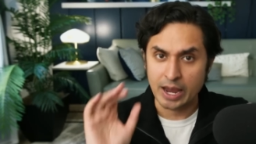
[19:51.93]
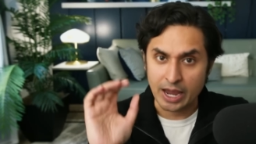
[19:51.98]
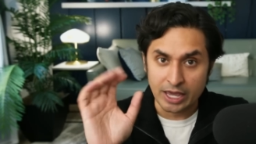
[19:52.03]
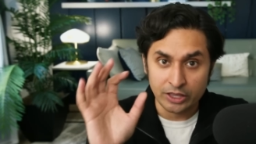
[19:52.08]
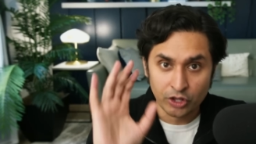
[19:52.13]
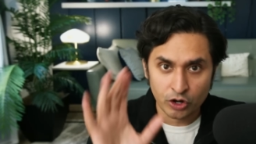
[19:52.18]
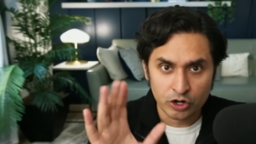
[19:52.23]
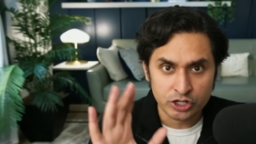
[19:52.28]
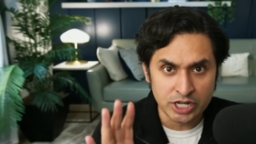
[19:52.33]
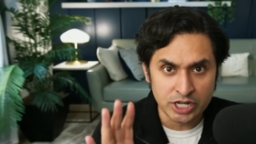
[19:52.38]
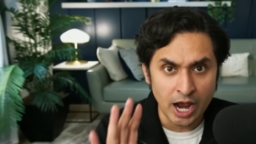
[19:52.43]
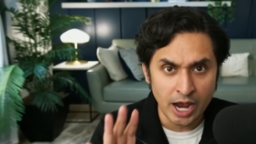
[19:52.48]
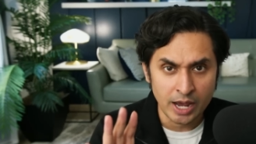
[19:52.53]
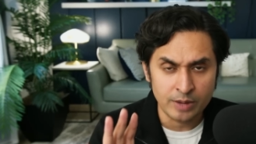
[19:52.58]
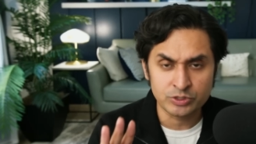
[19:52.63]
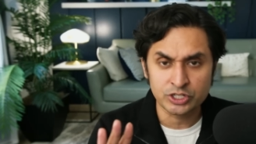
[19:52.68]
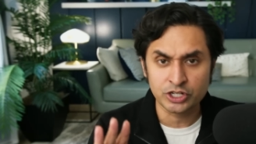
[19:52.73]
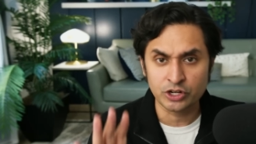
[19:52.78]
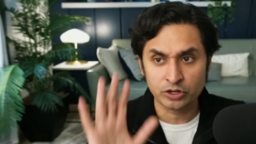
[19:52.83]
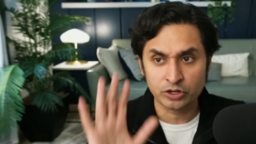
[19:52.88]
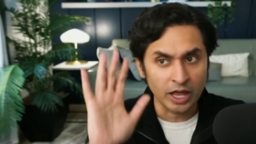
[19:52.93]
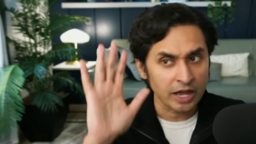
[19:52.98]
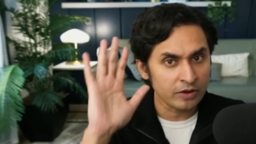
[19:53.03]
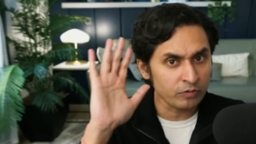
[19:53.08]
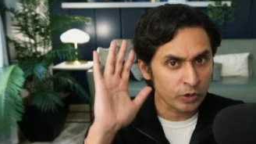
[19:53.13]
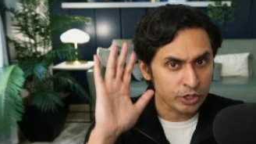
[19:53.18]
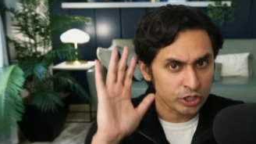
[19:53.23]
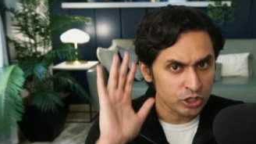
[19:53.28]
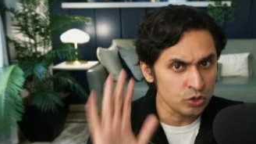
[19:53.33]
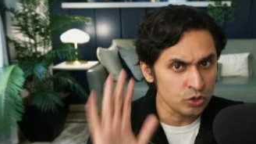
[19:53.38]
And there are times in your life
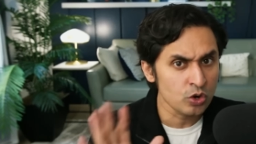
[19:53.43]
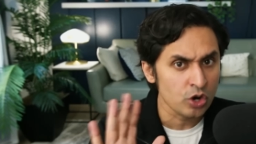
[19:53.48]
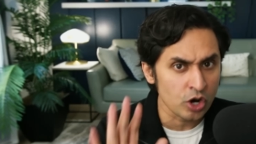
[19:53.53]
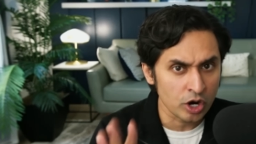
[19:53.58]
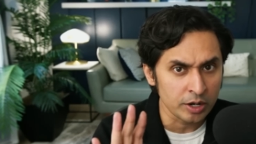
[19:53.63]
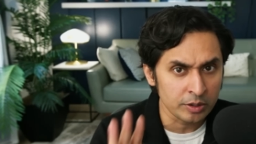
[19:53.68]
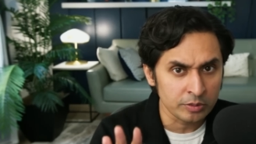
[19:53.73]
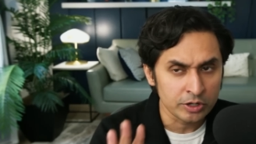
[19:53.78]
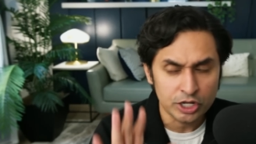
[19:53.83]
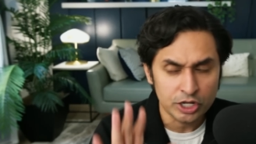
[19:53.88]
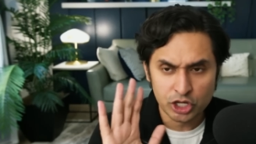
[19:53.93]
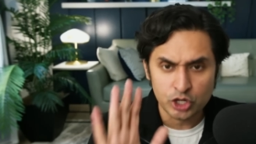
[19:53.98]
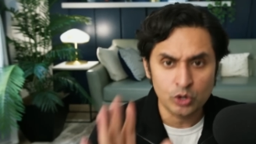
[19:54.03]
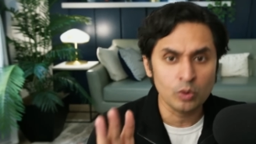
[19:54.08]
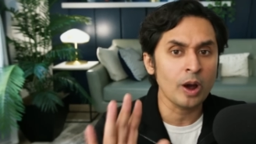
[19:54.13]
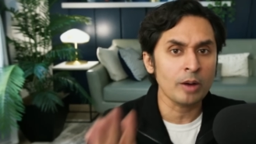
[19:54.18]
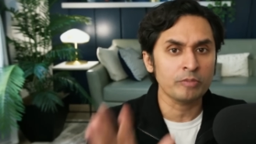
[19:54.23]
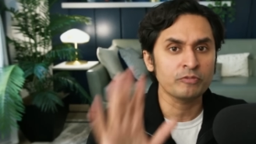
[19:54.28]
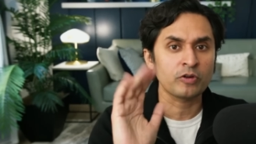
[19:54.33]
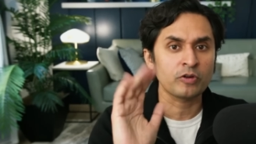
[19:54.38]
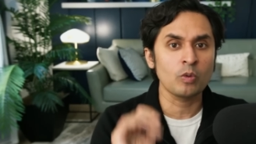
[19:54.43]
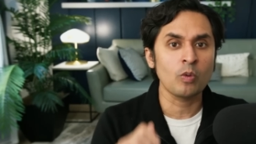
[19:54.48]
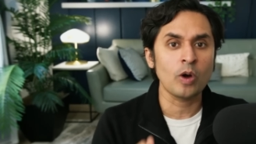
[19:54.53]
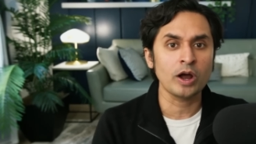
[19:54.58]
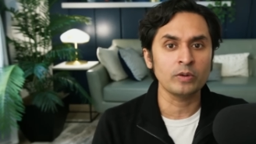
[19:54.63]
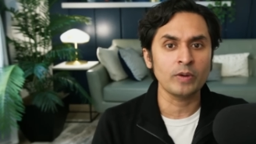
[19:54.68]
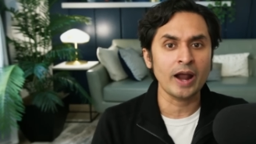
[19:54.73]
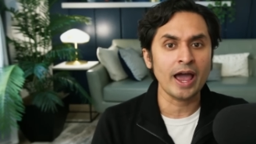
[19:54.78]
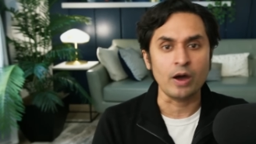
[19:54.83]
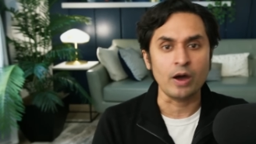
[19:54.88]
where you could queue up for one
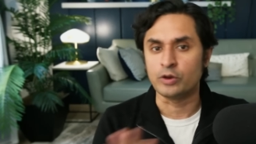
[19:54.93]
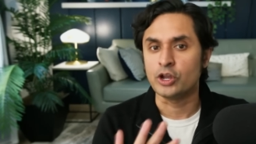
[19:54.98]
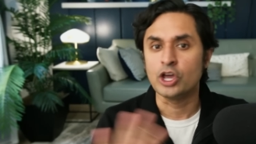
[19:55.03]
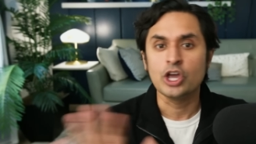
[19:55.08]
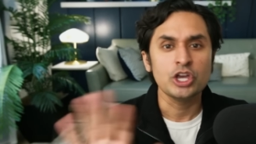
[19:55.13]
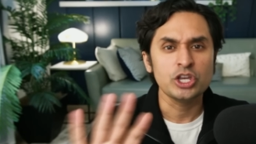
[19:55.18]
round.